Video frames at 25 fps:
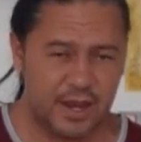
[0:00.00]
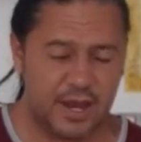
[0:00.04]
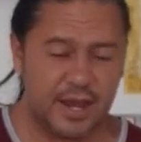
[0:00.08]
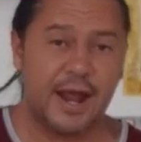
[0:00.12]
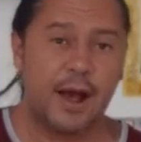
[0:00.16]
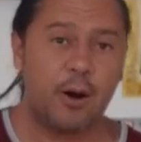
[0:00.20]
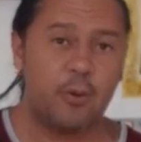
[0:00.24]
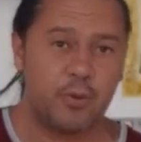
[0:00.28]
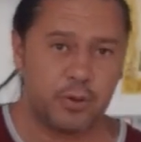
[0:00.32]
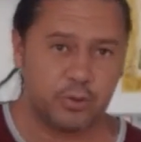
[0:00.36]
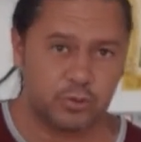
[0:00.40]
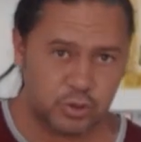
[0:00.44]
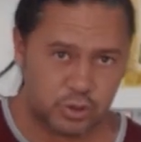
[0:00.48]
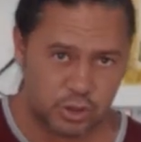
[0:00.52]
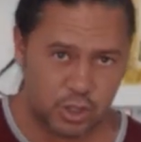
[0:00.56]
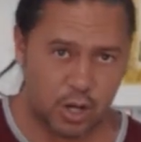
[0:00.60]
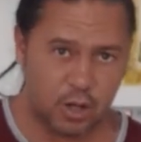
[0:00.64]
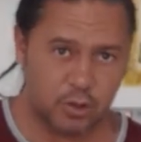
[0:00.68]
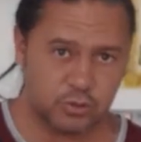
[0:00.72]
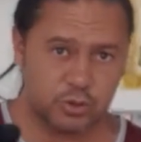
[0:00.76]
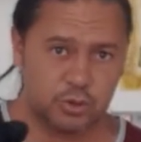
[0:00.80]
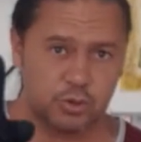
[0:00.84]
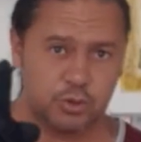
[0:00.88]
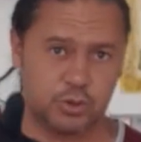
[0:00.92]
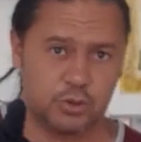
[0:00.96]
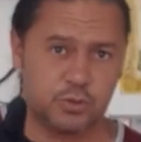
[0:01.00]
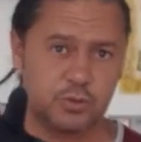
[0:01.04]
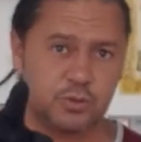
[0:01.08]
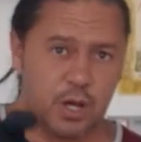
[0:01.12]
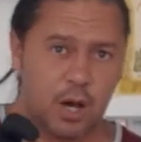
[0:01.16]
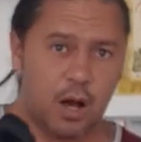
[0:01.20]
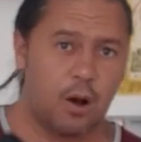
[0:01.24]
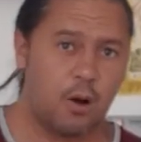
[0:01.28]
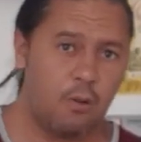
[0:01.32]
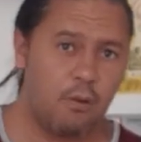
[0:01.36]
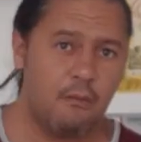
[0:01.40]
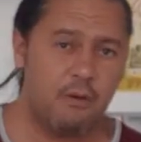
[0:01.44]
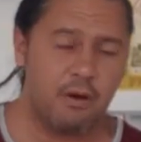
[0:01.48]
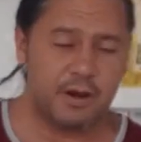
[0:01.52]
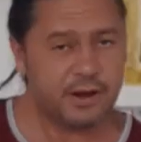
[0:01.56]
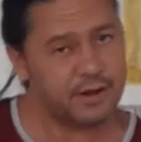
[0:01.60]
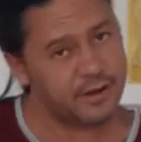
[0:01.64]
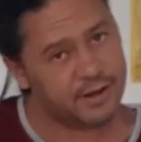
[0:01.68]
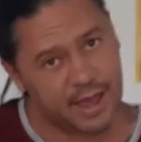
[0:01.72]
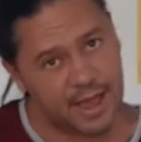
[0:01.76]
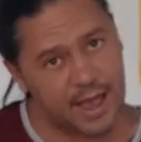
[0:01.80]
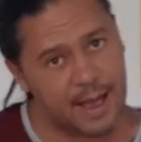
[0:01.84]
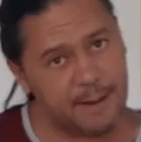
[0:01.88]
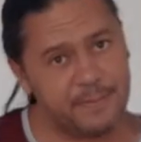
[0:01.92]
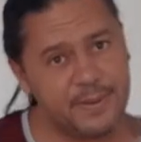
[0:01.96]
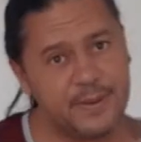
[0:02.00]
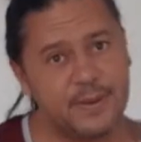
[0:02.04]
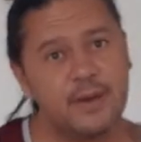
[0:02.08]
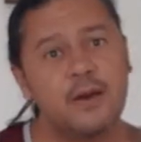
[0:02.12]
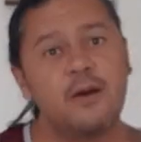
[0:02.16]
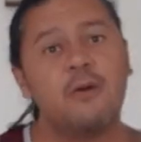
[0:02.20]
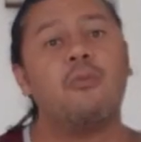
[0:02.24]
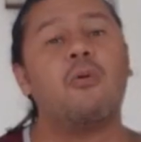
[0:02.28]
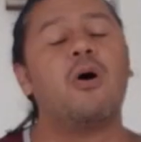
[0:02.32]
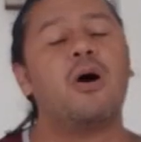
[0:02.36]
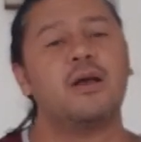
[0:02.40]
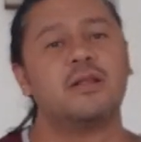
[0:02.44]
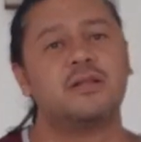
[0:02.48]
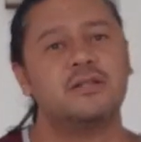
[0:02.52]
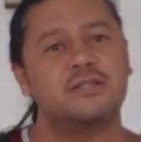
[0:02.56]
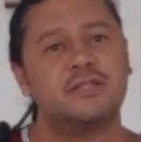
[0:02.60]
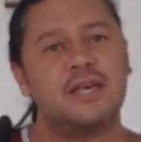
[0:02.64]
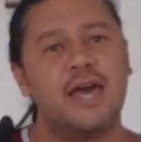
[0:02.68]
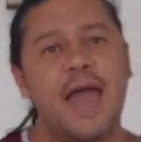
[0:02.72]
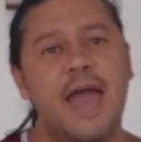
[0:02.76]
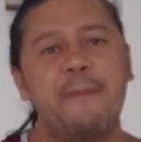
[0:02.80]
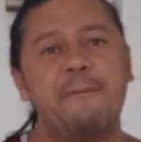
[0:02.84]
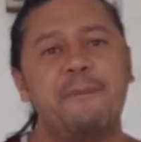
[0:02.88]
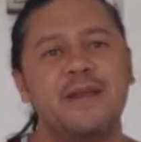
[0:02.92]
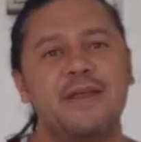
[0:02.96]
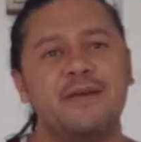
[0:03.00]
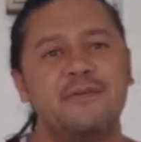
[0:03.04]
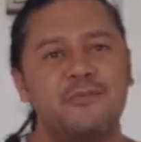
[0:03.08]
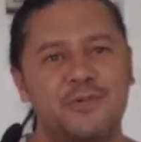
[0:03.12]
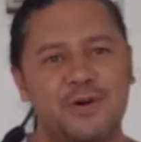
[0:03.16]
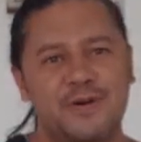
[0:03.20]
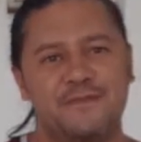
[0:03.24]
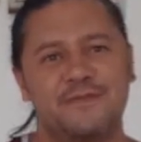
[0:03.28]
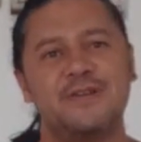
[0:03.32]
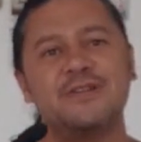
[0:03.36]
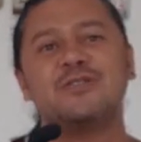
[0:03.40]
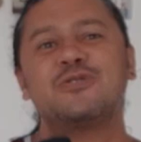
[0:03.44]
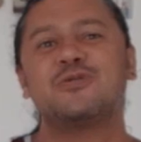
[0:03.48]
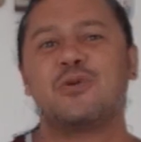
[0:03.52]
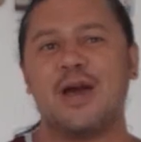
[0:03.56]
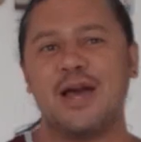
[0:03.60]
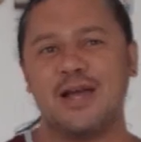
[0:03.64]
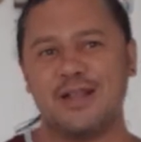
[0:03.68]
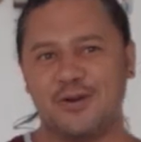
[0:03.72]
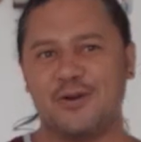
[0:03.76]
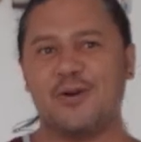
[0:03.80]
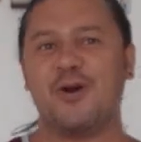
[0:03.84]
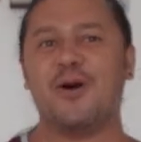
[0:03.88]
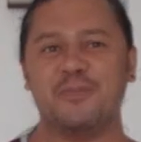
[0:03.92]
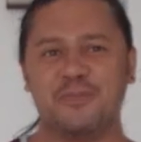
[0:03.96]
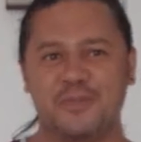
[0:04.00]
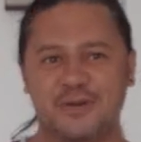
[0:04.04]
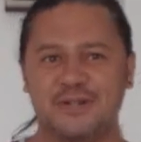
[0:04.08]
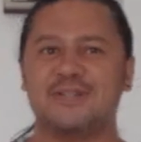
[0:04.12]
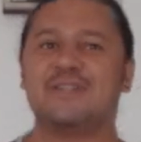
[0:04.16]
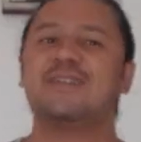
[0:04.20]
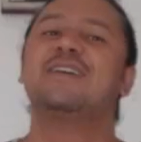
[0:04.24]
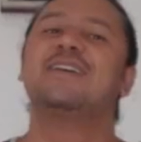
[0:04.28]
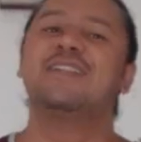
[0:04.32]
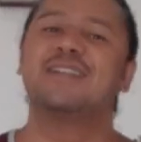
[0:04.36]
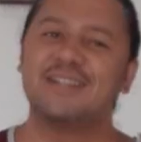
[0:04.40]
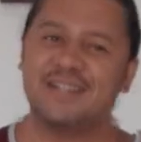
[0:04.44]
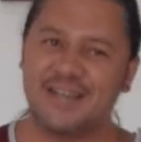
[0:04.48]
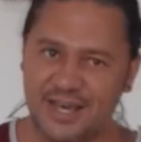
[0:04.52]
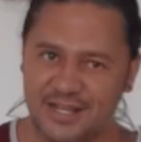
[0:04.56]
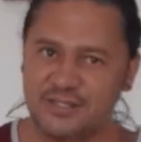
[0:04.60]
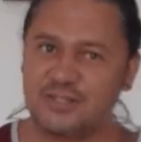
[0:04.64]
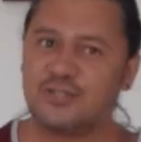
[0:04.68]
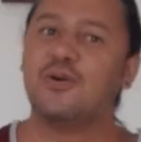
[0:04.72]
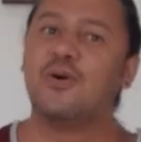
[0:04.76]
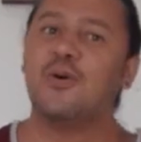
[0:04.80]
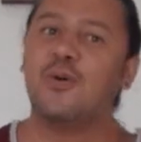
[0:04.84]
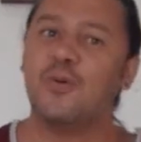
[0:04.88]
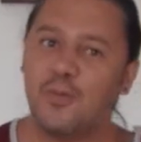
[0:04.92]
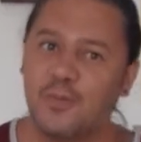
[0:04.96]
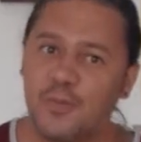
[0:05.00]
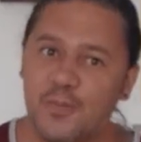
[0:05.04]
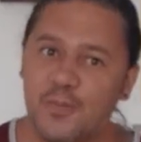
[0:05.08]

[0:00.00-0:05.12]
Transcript: And I will show to you now in the app what is happening with this quadcopter. Let's go.